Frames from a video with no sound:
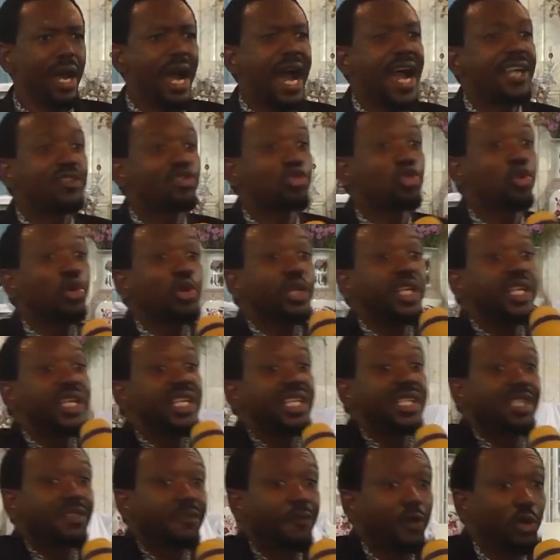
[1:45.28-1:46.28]
I took
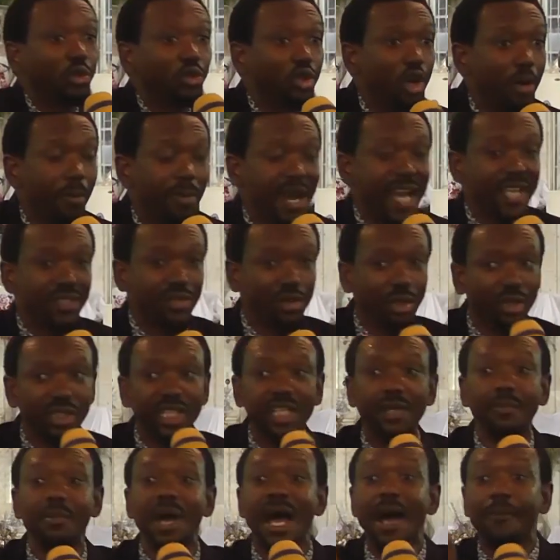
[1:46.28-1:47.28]
his phone number. I told
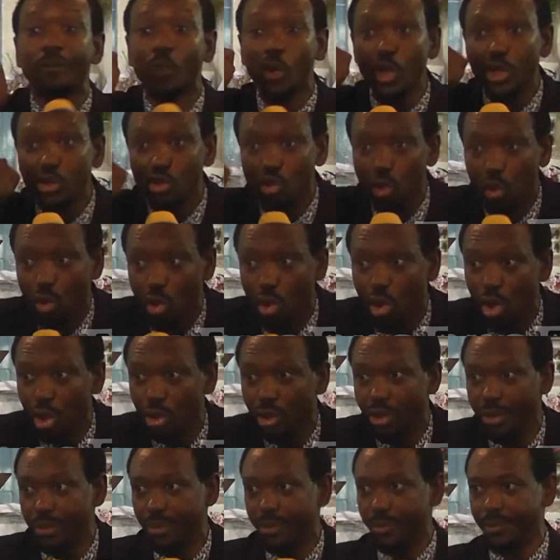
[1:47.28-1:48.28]
him, I'm going to
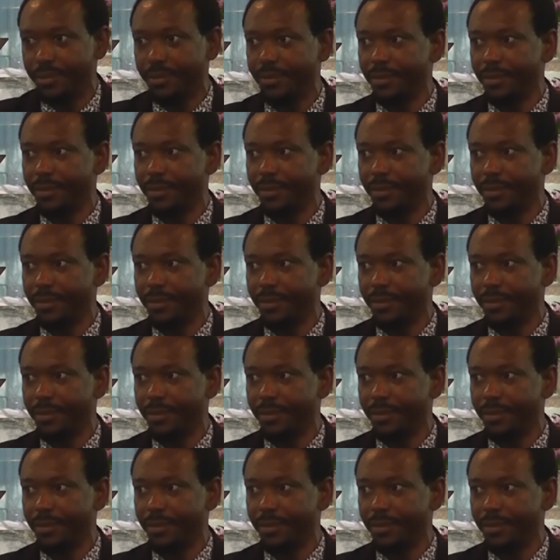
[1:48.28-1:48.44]
call you.